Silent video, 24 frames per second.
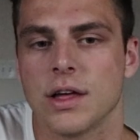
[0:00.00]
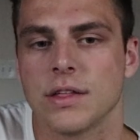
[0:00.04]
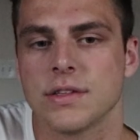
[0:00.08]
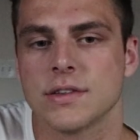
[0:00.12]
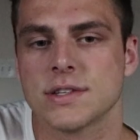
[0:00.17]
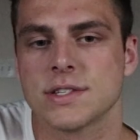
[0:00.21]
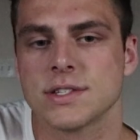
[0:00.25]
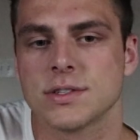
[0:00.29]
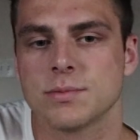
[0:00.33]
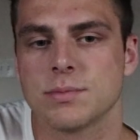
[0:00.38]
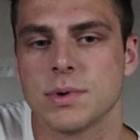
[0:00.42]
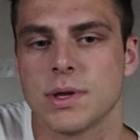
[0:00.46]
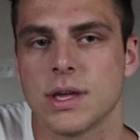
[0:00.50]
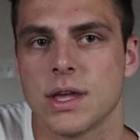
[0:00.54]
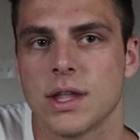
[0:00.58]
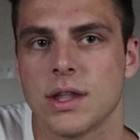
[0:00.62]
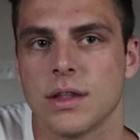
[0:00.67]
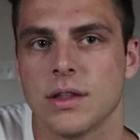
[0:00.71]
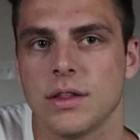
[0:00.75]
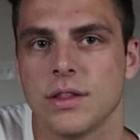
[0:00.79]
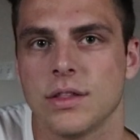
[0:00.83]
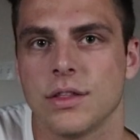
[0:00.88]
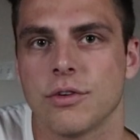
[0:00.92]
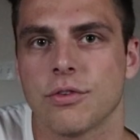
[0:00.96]
This has
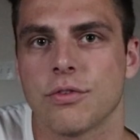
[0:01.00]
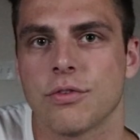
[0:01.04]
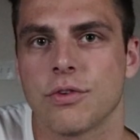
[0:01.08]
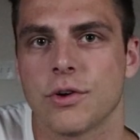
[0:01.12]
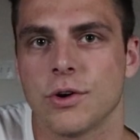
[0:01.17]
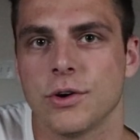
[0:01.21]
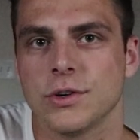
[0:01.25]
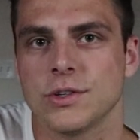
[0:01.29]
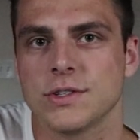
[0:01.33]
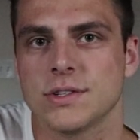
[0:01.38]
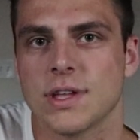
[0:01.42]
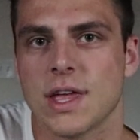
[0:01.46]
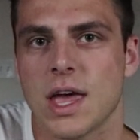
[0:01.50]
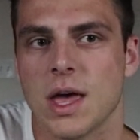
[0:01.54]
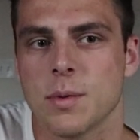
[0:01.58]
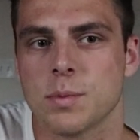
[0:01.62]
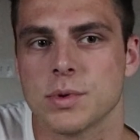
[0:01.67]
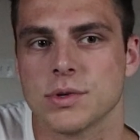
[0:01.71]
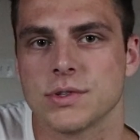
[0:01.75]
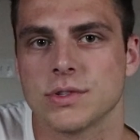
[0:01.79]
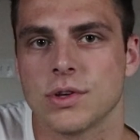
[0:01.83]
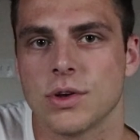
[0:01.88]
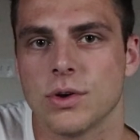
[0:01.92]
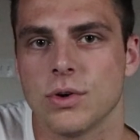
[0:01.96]
been the first
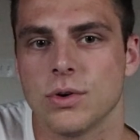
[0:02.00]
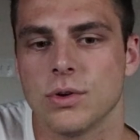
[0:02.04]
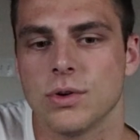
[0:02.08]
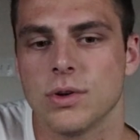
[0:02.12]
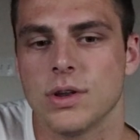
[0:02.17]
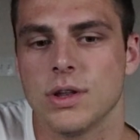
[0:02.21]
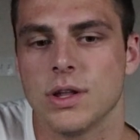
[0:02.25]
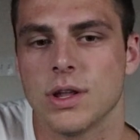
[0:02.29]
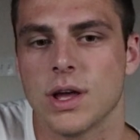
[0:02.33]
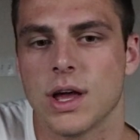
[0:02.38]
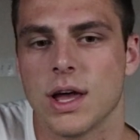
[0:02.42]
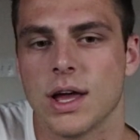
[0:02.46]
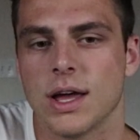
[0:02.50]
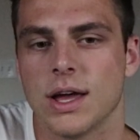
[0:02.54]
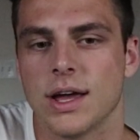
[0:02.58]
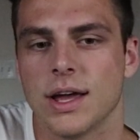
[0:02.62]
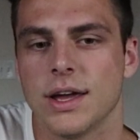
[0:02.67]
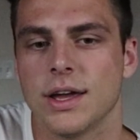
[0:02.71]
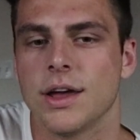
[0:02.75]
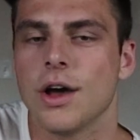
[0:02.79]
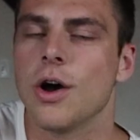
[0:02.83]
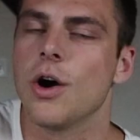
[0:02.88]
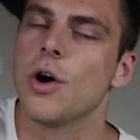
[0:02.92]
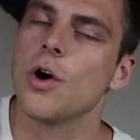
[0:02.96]
episode.
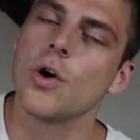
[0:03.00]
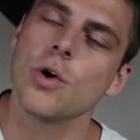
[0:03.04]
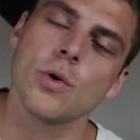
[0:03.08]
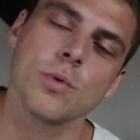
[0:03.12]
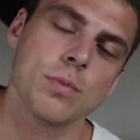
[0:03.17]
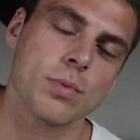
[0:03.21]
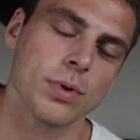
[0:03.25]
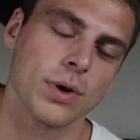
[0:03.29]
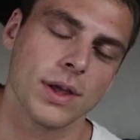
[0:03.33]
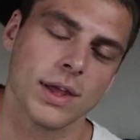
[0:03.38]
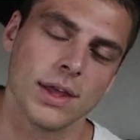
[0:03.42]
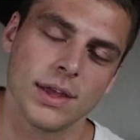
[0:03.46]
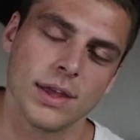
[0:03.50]
I hope